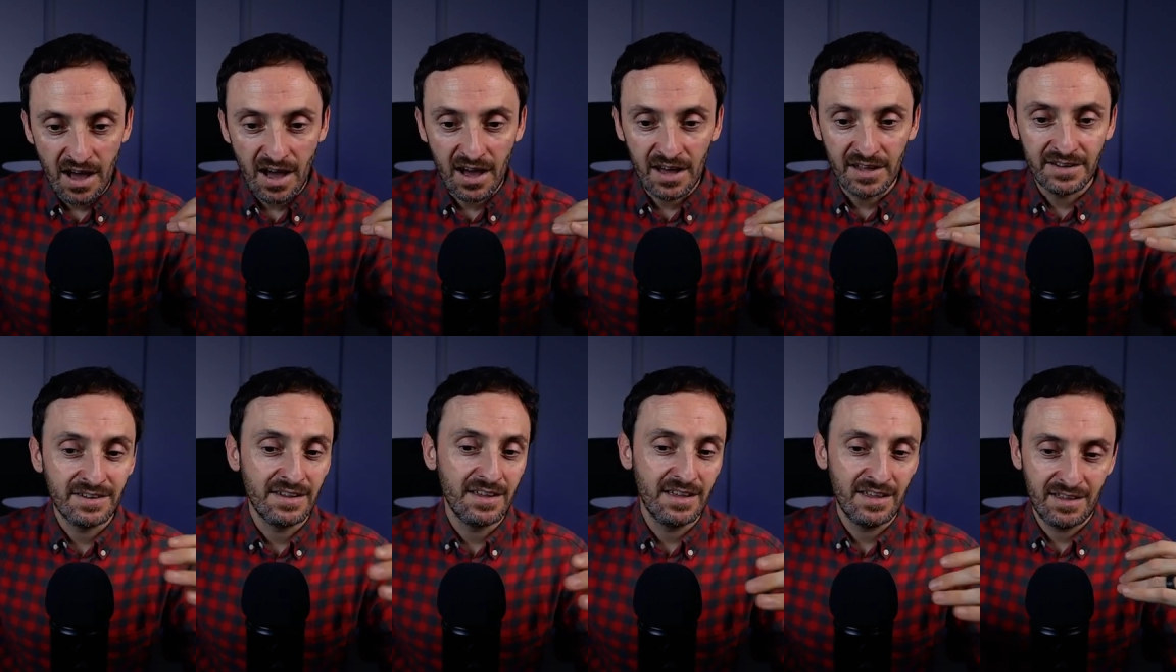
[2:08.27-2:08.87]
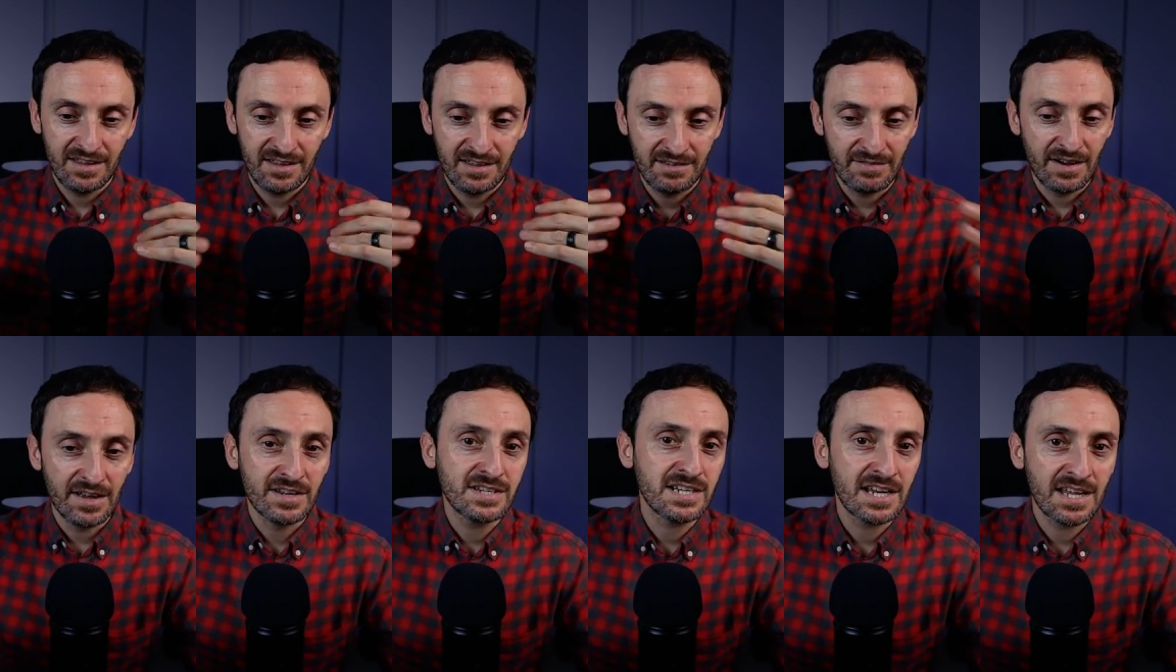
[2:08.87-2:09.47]
And
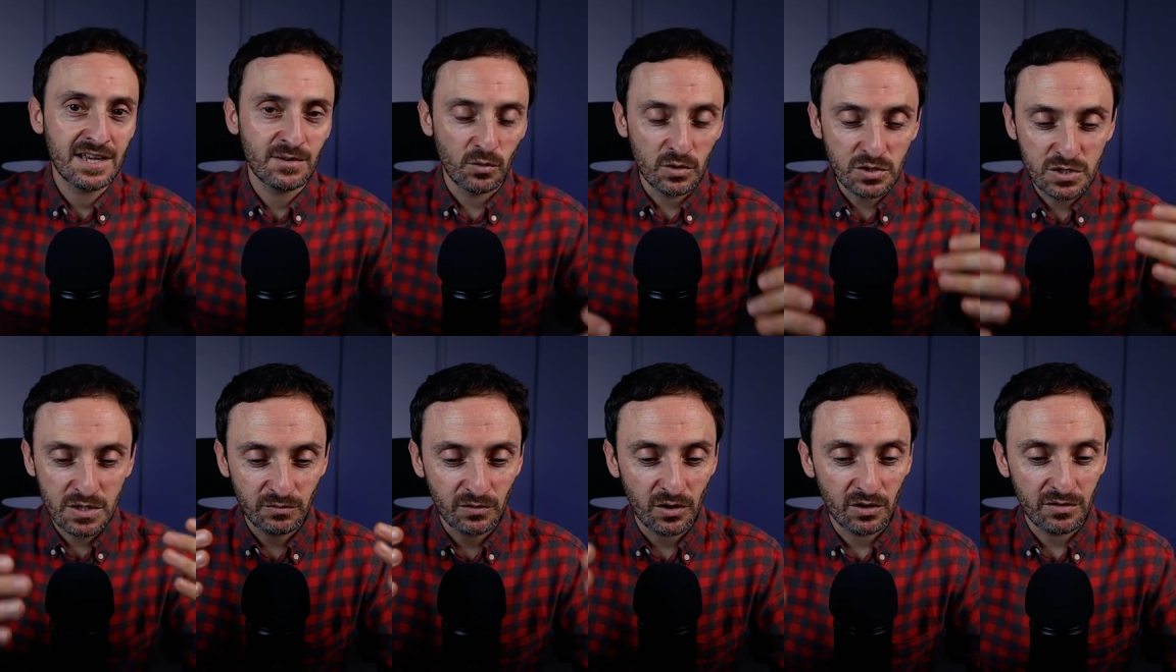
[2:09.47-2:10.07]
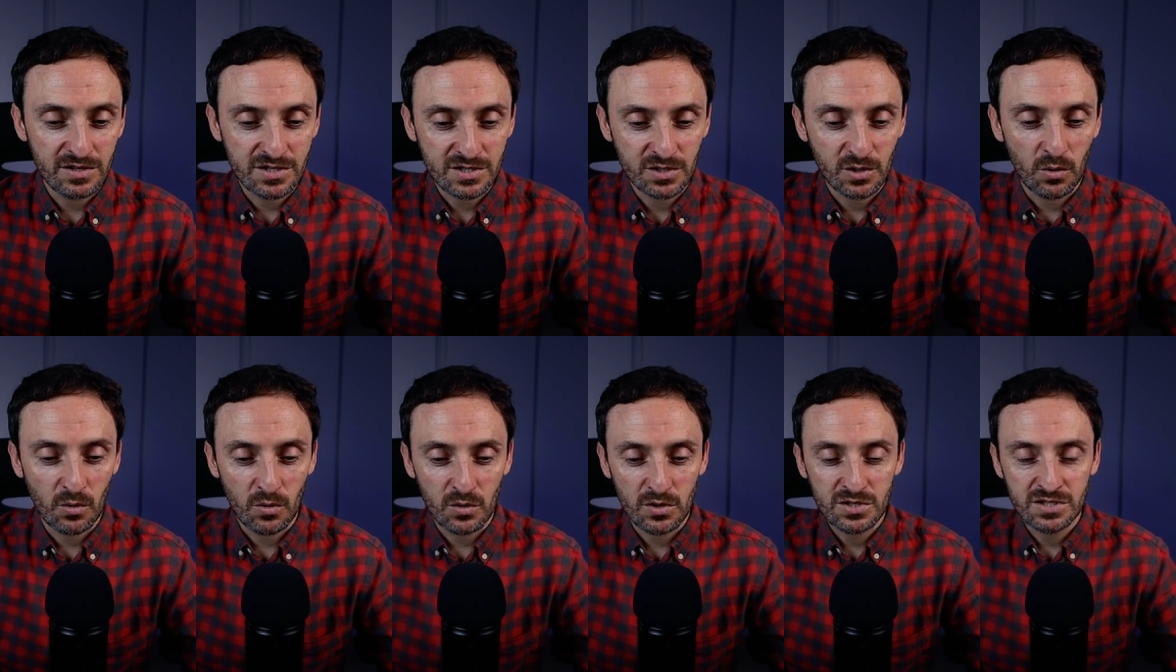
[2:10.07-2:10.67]
eventually, once you've done this
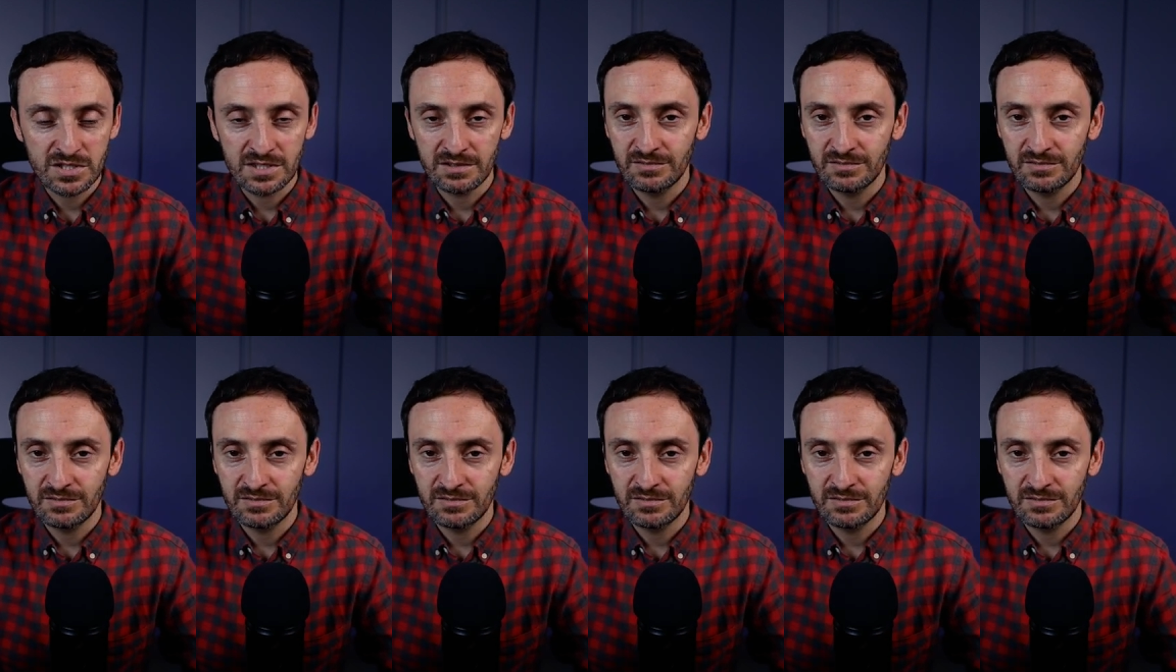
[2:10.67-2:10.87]
course,